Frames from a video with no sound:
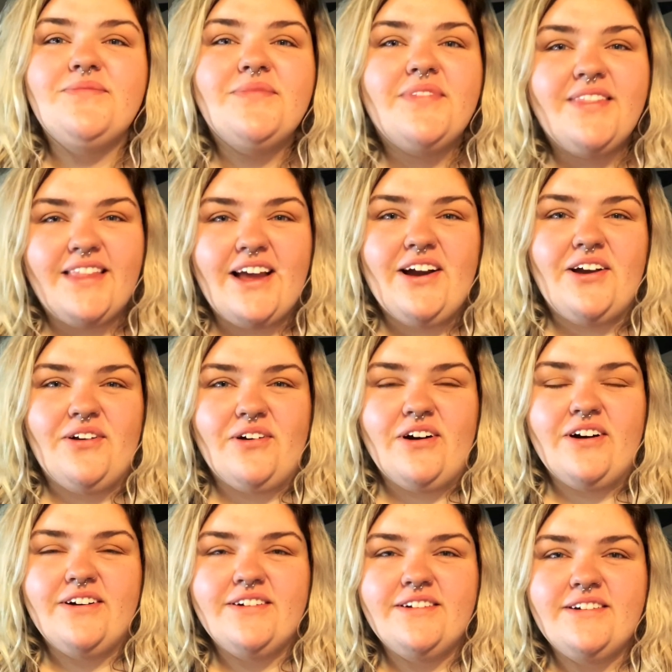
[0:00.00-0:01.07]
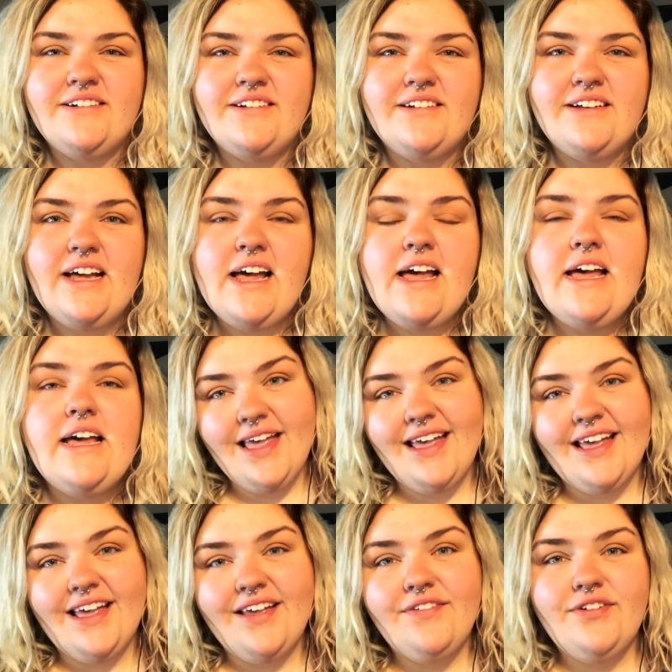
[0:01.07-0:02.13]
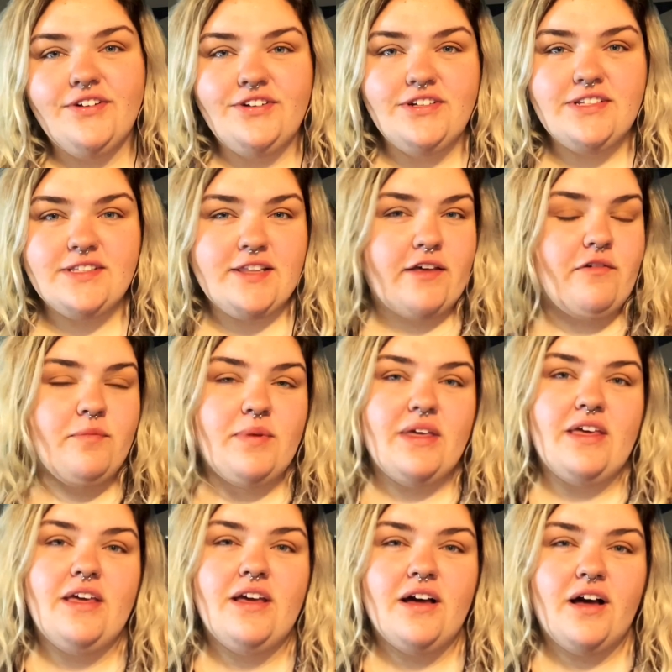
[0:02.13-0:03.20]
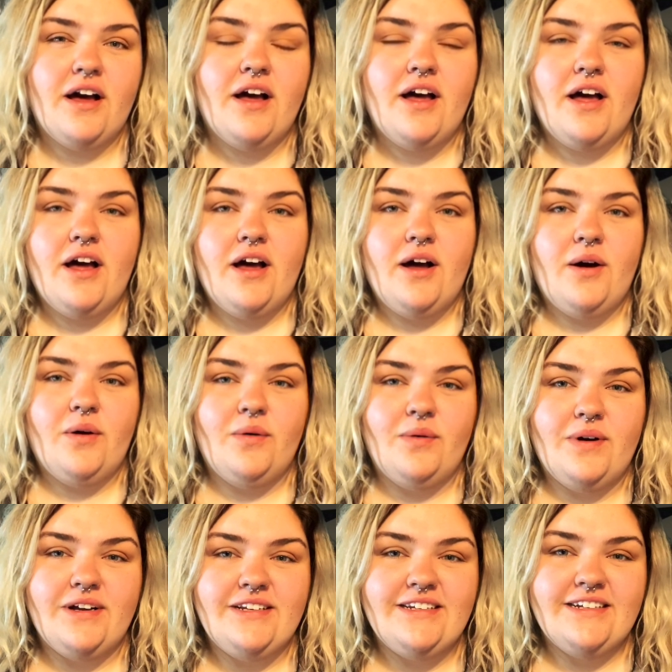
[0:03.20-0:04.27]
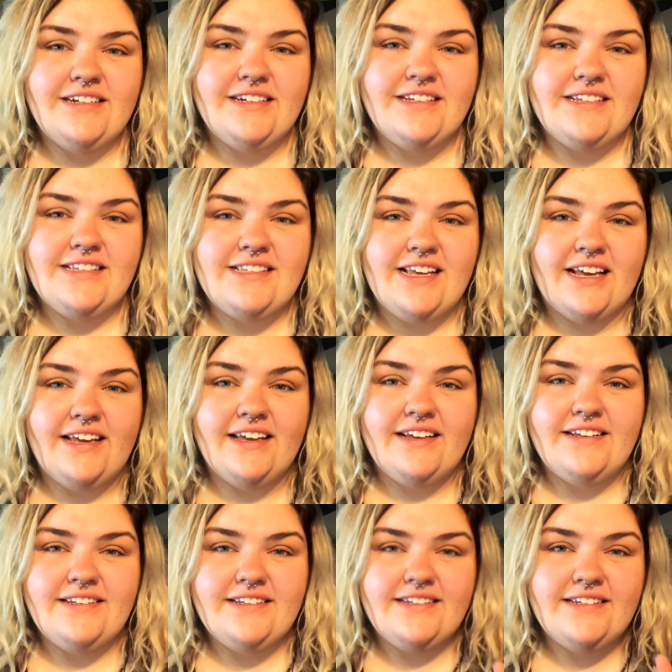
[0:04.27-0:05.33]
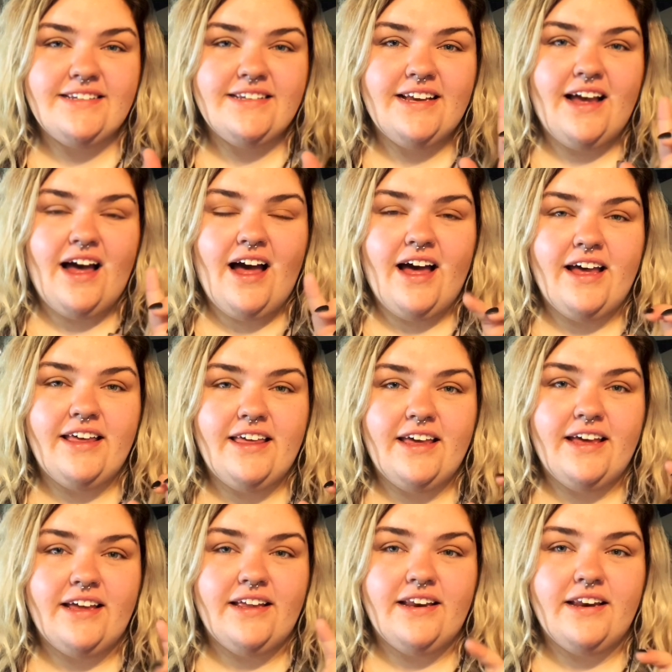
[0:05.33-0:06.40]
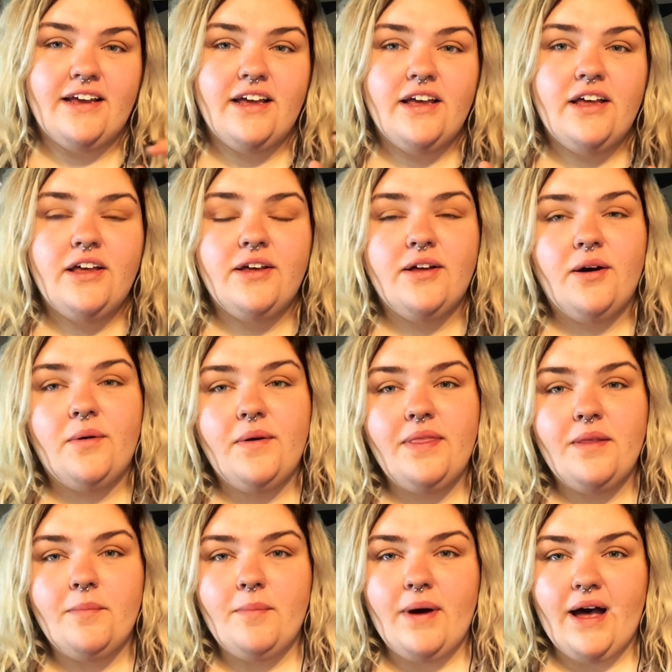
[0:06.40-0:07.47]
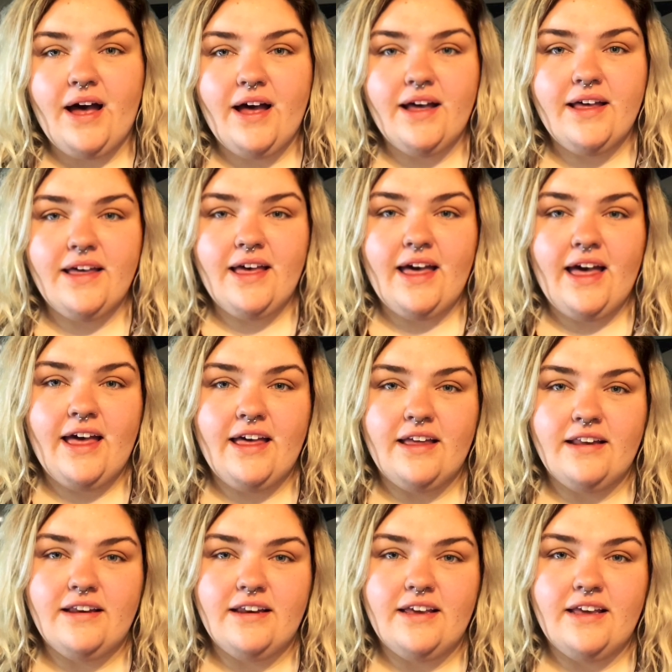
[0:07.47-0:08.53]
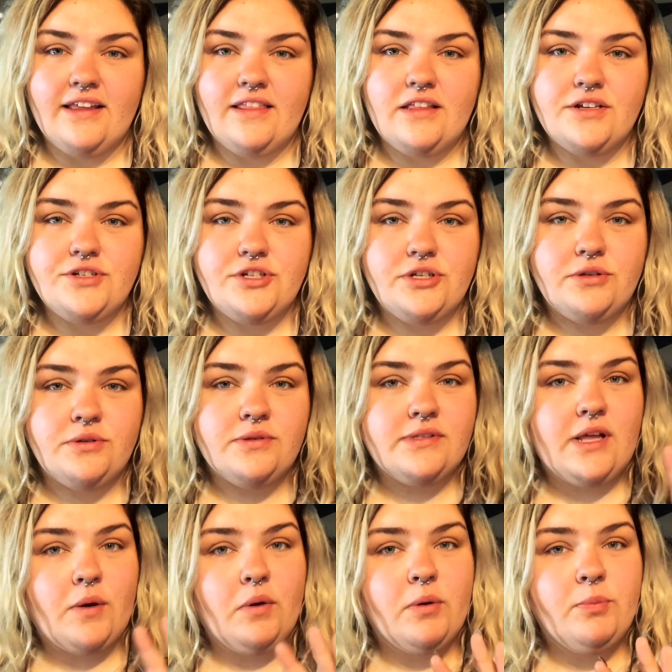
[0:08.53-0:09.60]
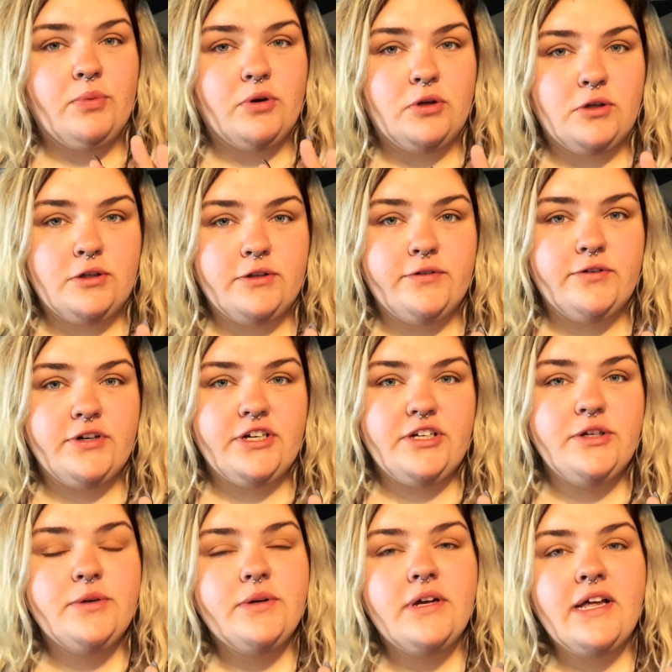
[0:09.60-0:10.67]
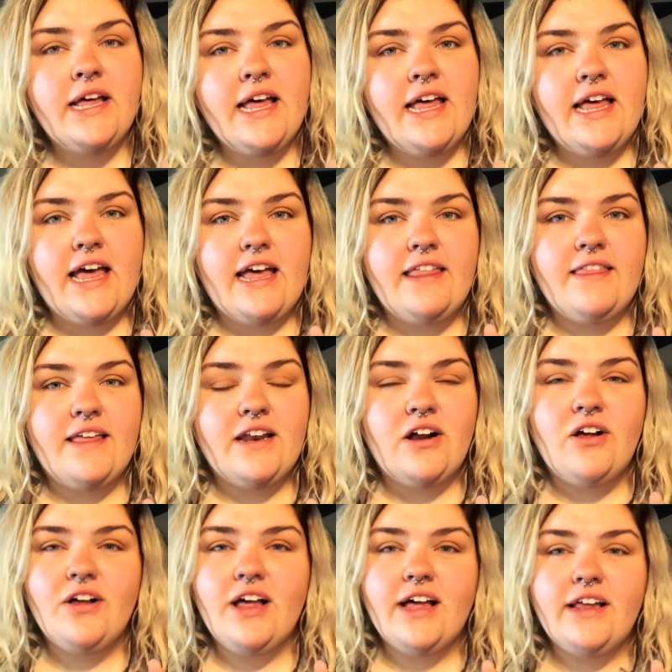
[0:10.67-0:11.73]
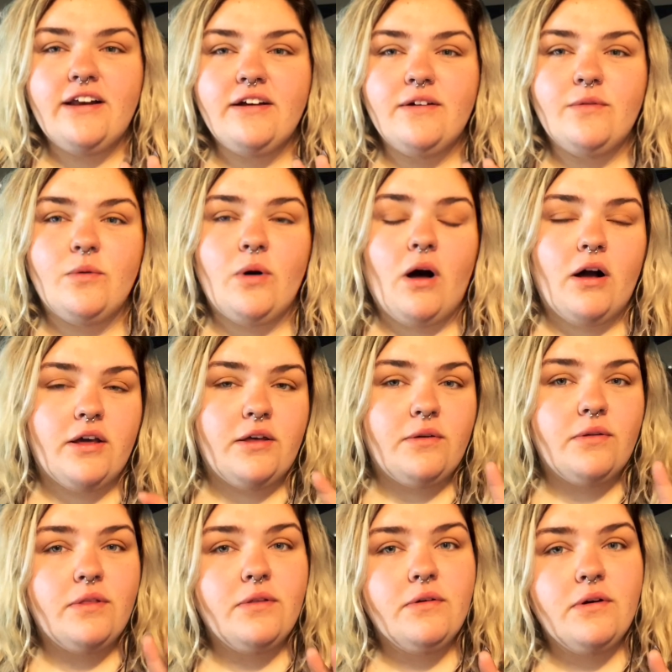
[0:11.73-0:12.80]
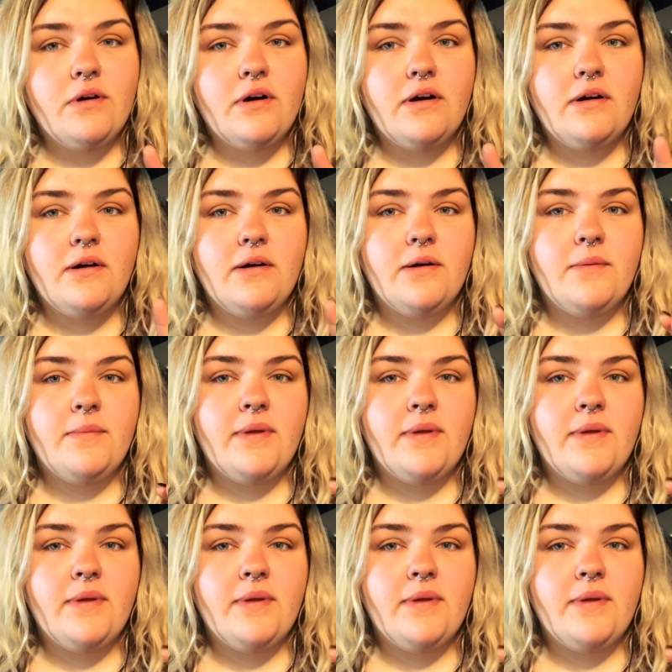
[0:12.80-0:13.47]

There you are. If you'll just give me 1 second, I can go in the back and get the shoes that were pulled for you, and then I'll kind of walk you through them,